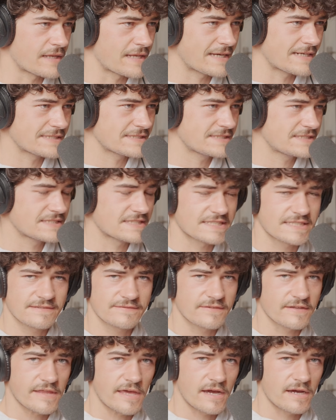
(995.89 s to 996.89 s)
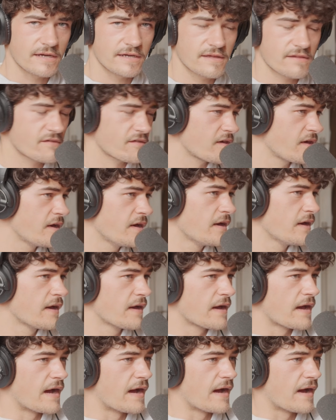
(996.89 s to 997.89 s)
nicer for the eyes.
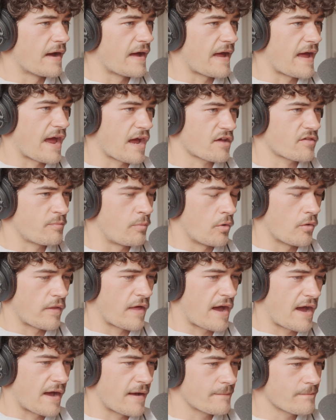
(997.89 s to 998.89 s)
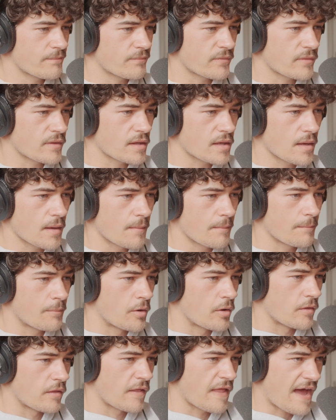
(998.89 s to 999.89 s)
Export that,
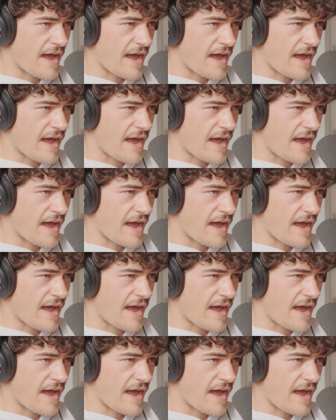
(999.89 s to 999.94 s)
put